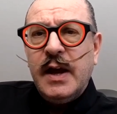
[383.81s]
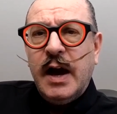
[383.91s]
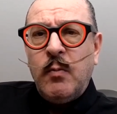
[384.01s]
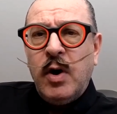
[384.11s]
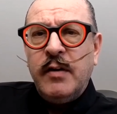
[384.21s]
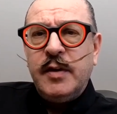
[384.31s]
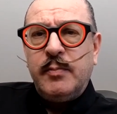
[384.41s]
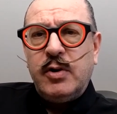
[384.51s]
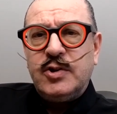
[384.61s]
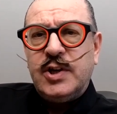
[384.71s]
And one of the
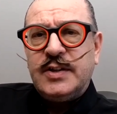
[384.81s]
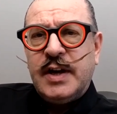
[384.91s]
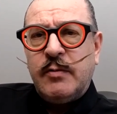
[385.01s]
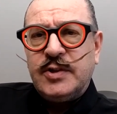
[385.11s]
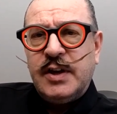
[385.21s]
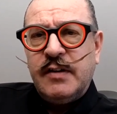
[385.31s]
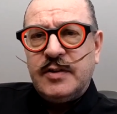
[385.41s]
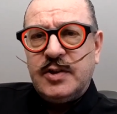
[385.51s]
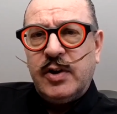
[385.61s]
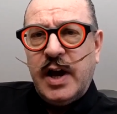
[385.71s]
projects I was given
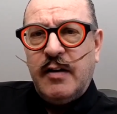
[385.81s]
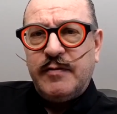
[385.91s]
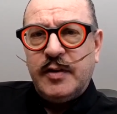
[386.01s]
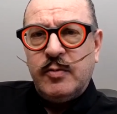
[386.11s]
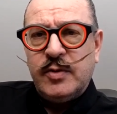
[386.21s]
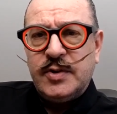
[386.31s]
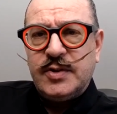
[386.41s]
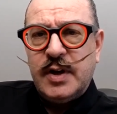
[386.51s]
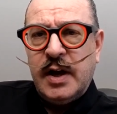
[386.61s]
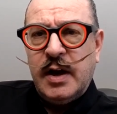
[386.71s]
to look after was